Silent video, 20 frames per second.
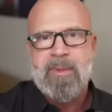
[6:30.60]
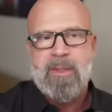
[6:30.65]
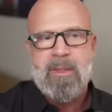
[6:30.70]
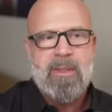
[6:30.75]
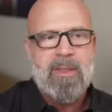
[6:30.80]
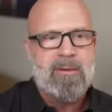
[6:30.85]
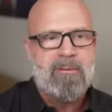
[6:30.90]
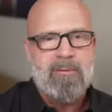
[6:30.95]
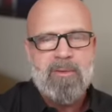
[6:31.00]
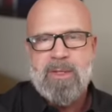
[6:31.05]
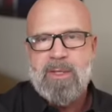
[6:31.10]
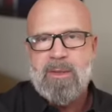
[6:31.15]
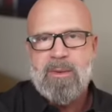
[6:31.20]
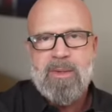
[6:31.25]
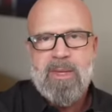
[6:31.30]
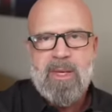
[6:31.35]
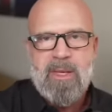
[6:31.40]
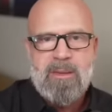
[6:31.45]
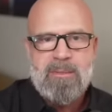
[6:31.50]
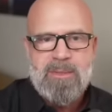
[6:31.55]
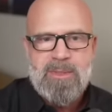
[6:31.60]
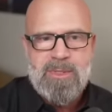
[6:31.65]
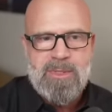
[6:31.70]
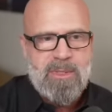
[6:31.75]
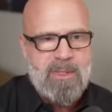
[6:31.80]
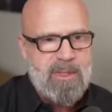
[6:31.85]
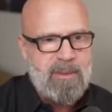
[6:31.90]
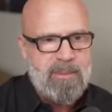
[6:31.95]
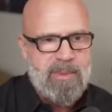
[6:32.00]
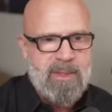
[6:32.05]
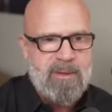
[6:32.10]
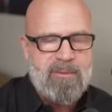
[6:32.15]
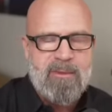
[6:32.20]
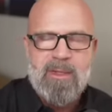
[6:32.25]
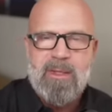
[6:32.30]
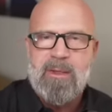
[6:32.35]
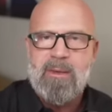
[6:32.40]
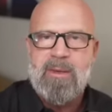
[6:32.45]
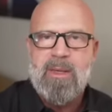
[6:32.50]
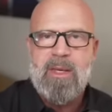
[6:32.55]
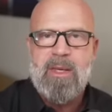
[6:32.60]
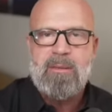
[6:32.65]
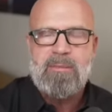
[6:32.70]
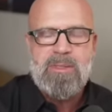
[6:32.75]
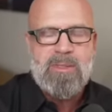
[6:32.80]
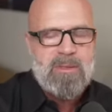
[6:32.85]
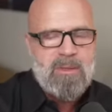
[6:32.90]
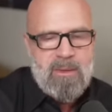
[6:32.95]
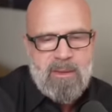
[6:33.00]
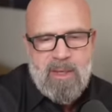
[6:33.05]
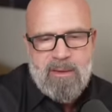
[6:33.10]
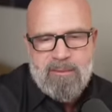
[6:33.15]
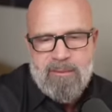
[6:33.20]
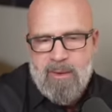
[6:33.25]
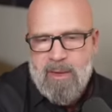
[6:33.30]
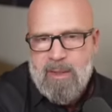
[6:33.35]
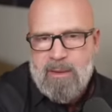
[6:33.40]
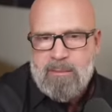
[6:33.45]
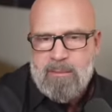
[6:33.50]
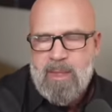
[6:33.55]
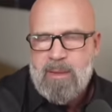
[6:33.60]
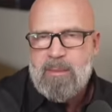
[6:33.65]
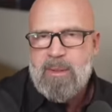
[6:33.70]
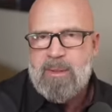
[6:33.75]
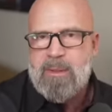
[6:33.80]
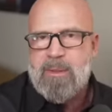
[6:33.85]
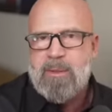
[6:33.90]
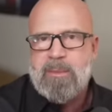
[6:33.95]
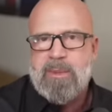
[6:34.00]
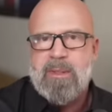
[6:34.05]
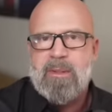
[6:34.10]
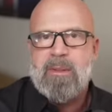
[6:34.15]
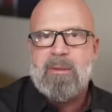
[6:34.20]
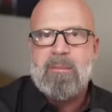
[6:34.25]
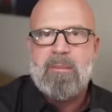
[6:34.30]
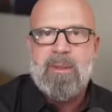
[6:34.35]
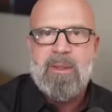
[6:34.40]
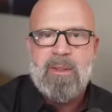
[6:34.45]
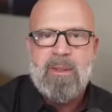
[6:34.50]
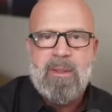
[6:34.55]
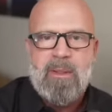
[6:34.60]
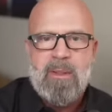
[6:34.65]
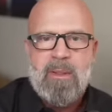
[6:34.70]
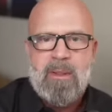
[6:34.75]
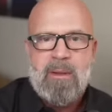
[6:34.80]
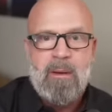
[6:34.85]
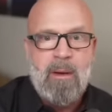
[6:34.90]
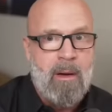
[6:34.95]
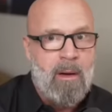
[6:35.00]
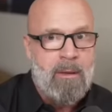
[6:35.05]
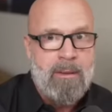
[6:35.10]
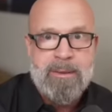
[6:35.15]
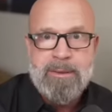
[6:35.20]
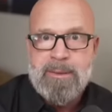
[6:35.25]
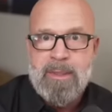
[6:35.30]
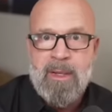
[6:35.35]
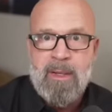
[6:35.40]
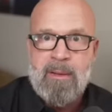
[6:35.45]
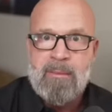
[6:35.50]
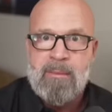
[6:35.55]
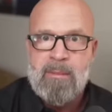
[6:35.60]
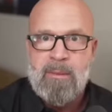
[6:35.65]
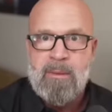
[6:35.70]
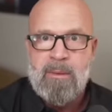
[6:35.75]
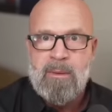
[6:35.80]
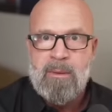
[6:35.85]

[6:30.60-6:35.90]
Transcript: You like video games? You like playing video games? Okay, fine. Maybe a little bit of them, but all the time.